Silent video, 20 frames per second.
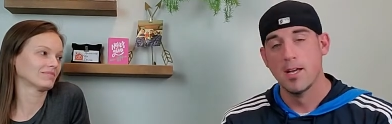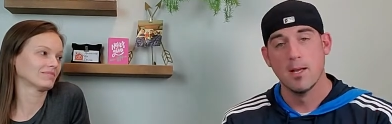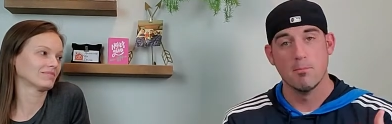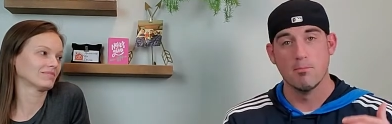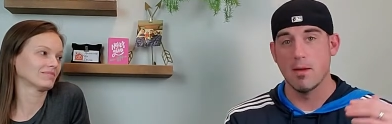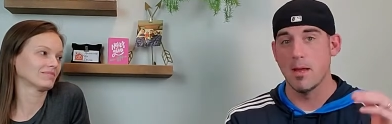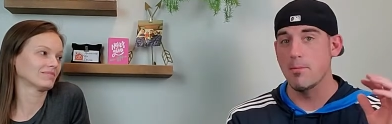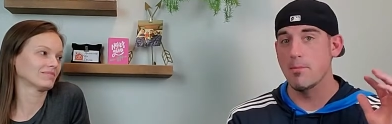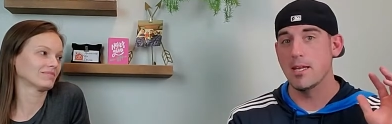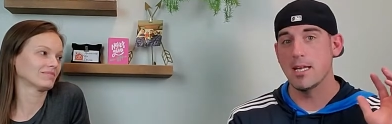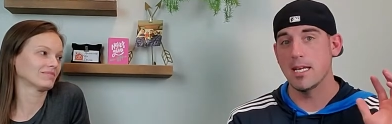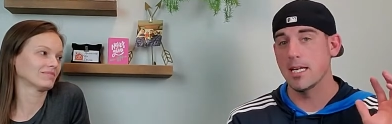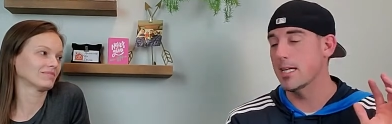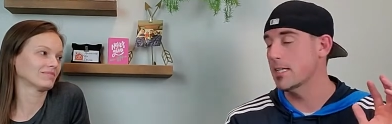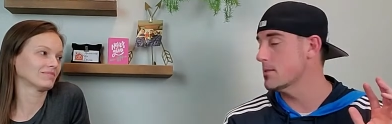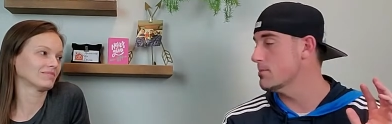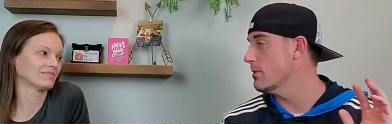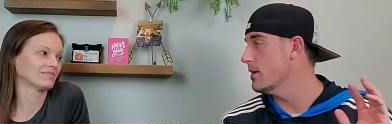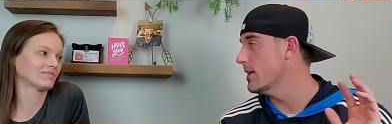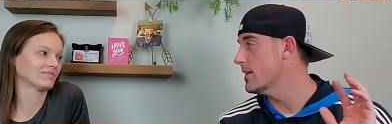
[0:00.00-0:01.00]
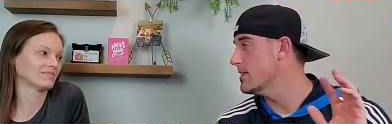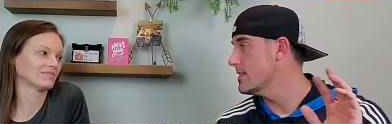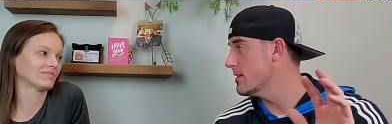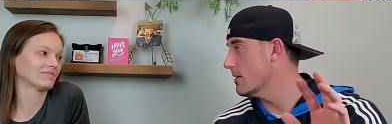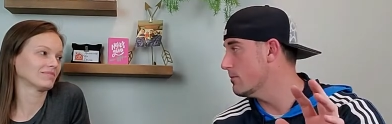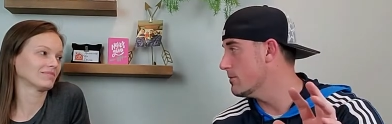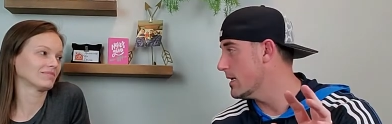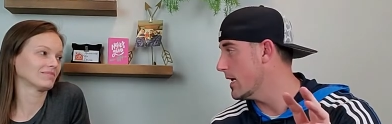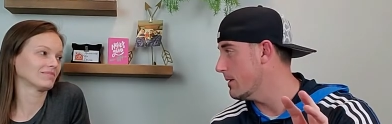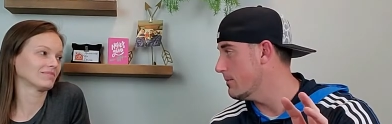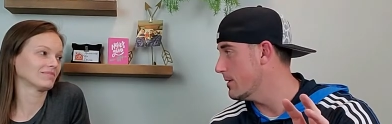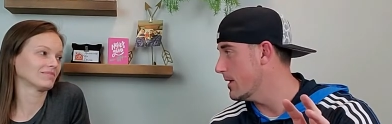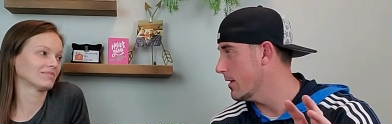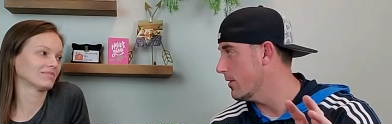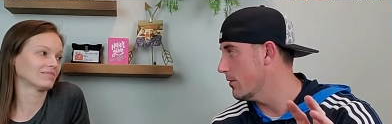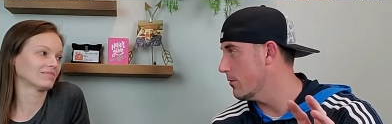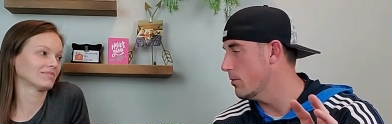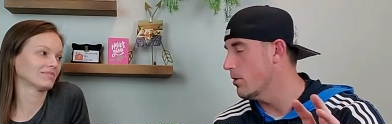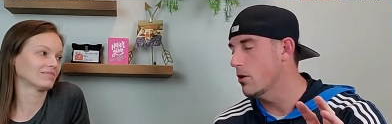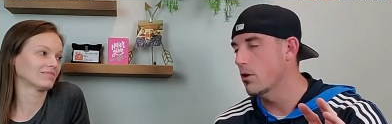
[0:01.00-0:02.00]
Speaker 1: Maybe he gets married sometime down
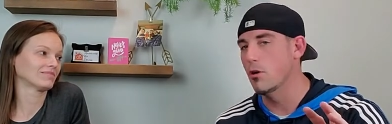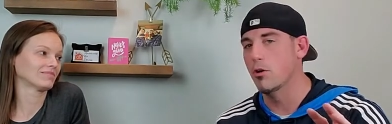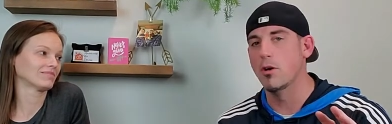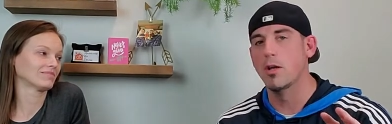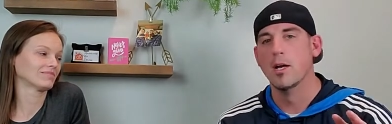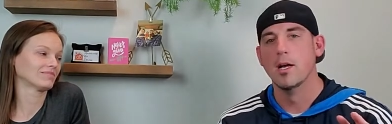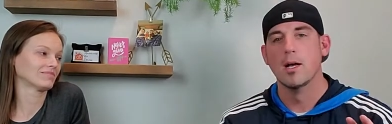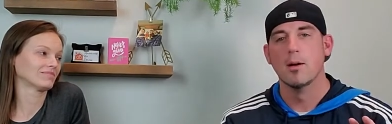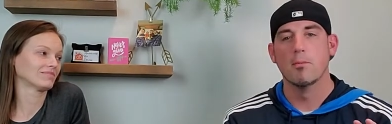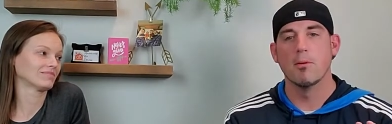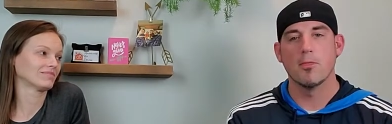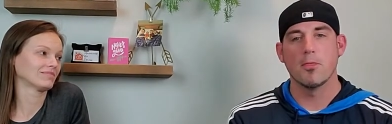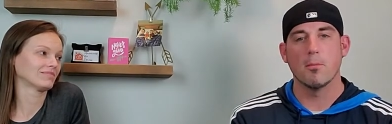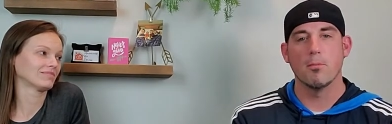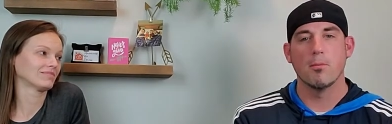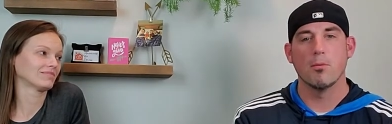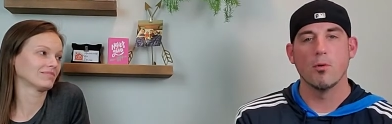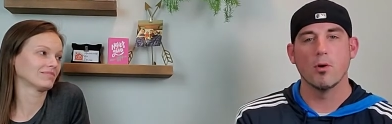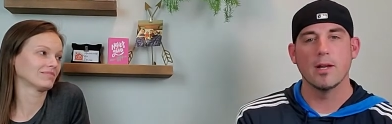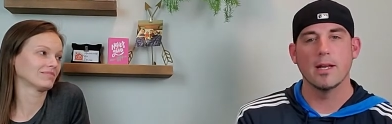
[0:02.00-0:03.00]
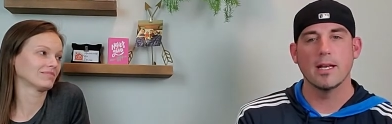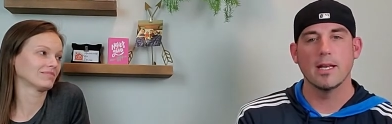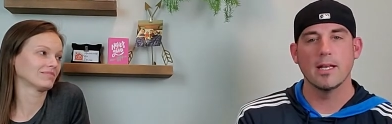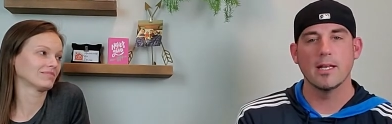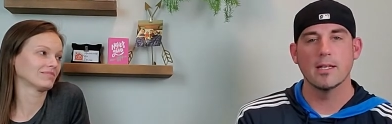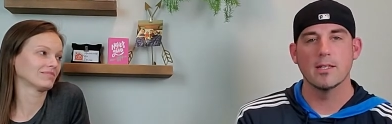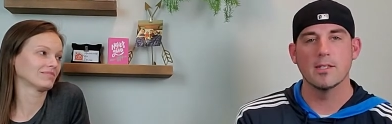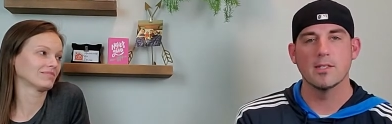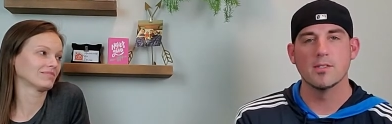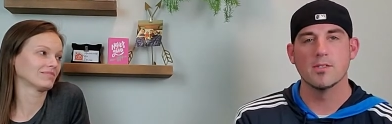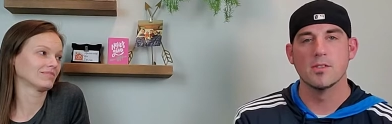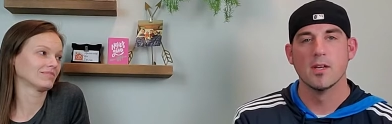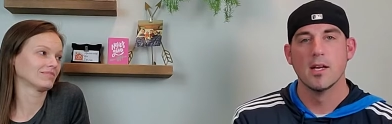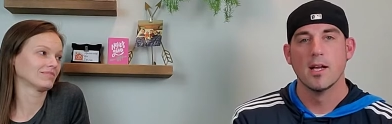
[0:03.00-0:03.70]
the road. But the point is